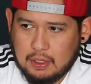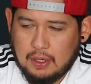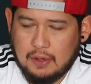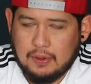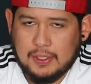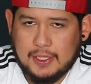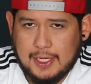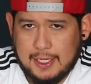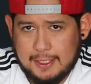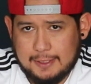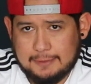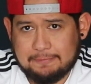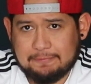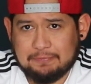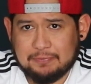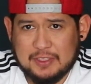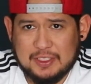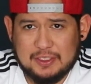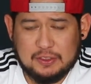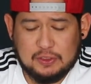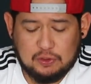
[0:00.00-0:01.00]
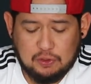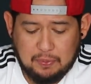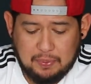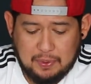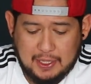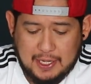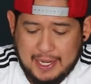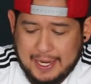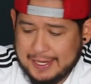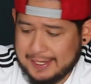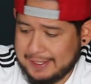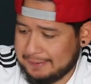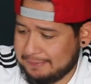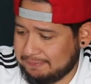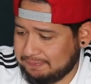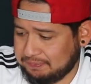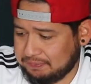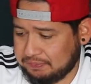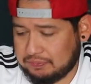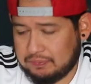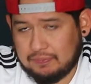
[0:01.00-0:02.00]
Okay, it's super light.
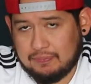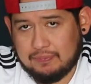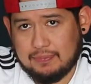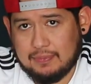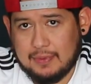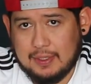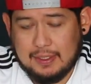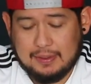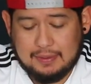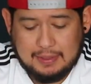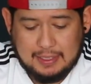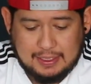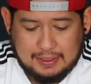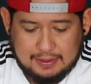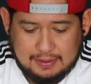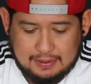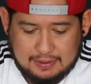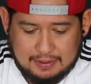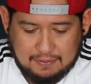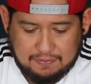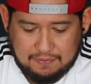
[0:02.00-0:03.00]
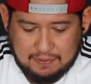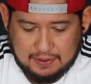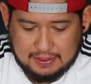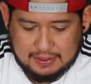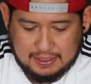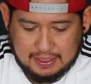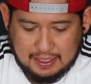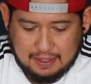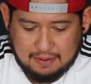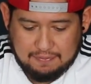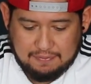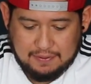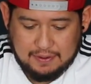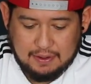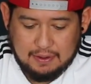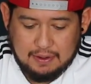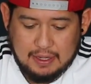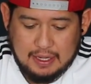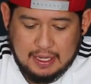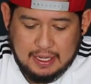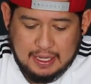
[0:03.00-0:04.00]
That's the first thing I
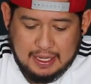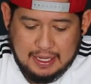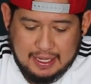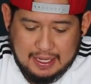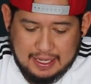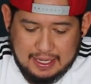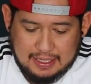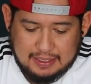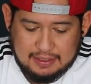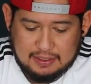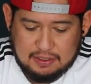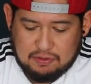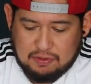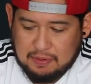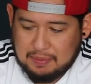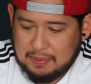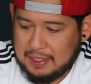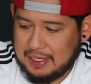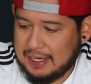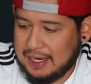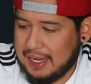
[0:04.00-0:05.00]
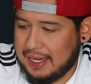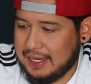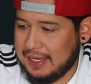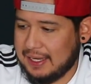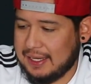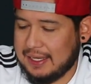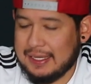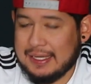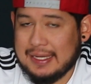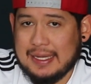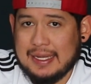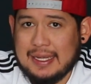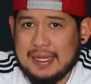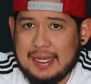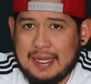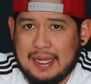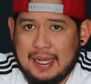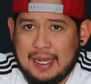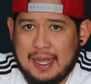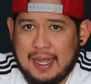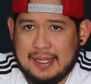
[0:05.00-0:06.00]
feel. It's extremely light.
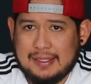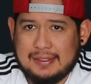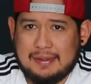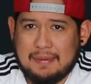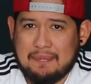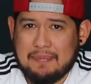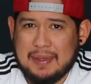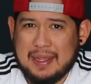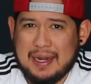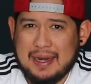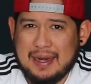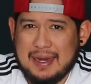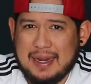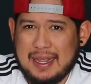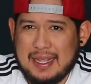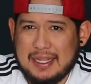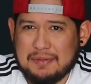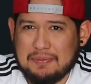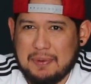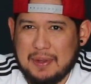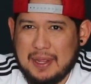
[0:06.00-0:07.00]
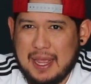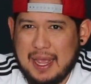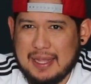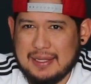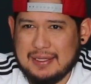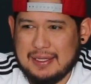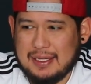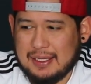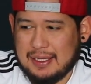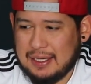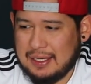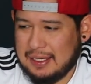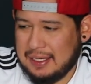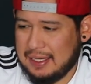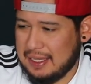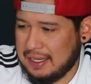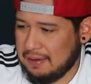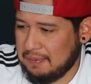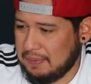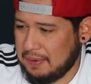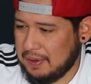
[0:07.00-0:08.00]
It has the bitterness, but it has like a
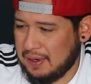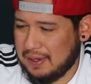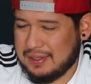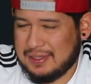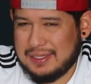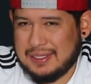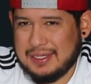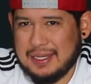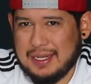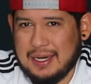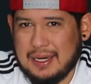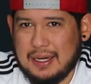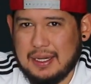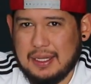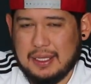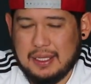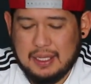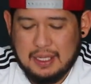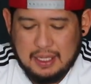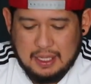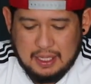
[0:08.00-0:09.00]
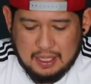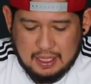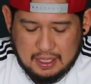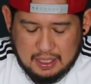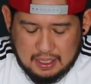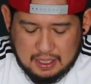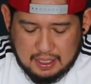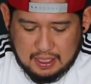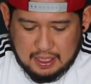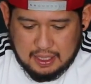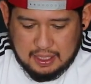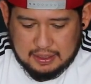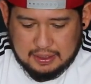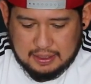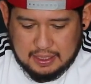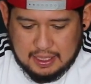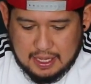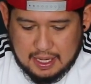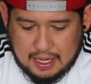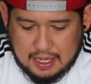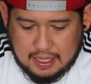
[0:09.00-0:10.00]
little bit of acidity at
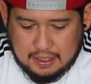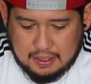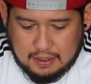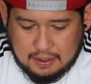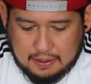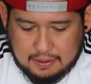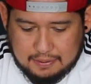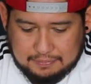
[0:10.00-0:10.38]
the end.